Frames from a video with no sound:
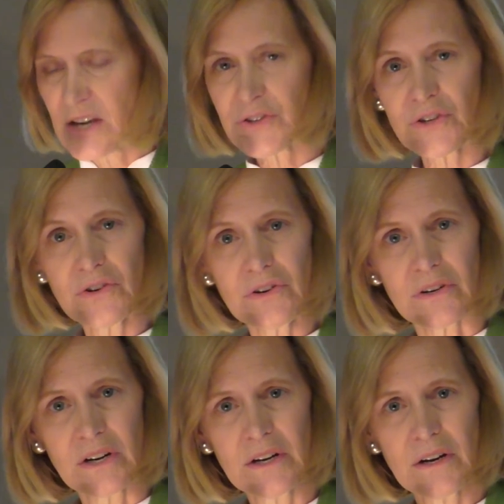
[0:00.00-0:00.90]

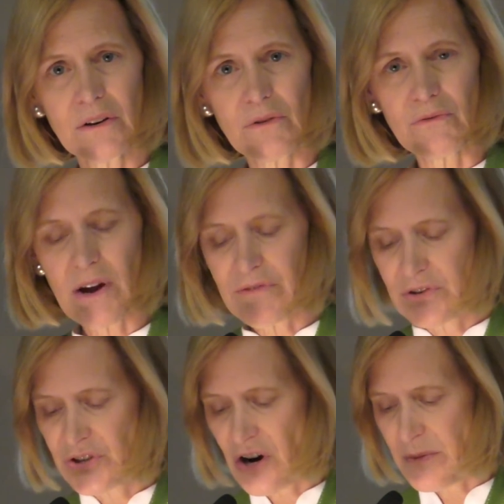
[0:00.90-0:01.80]
Sir,
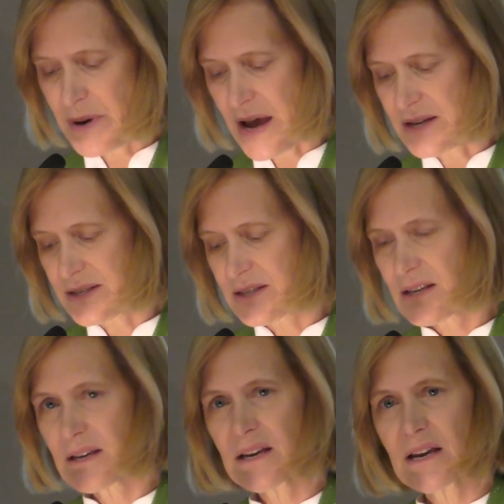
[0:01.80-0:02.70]
Reverend Sharp asks,
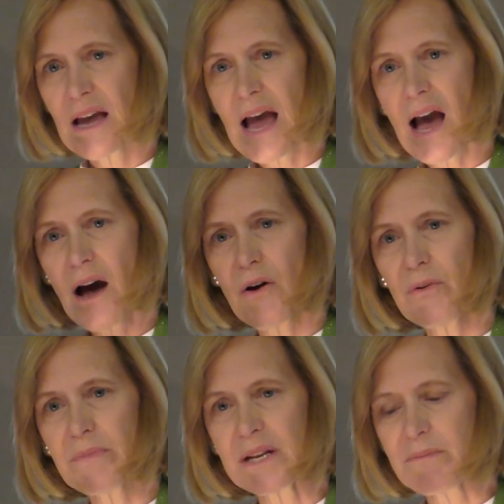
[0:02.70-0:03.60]
how
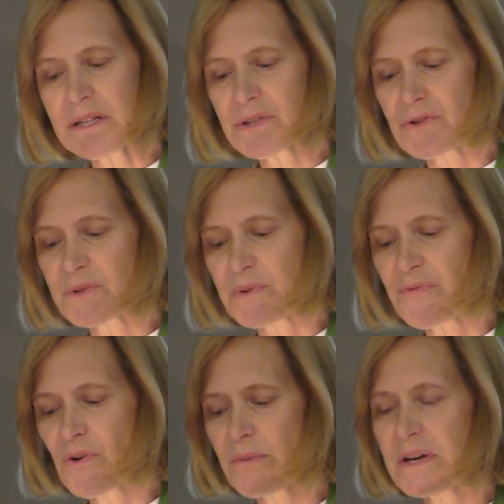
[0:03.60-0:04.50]
many ministers
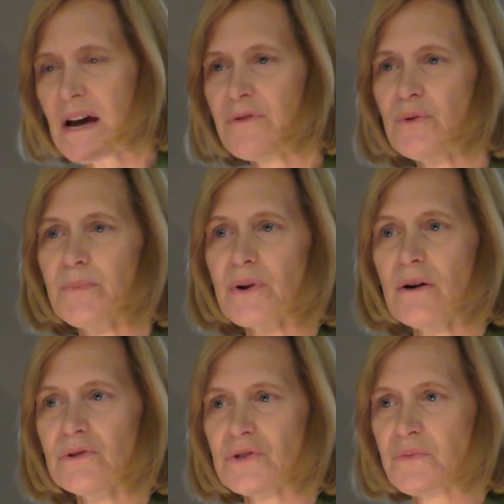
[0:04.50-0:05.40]
before me have you
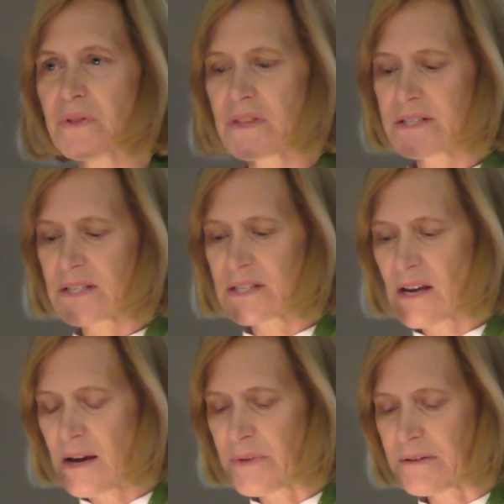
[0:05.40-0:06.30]
approached with this
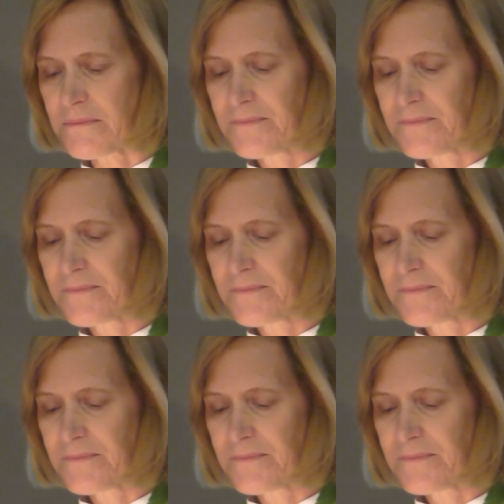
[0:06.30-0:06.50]
assignment?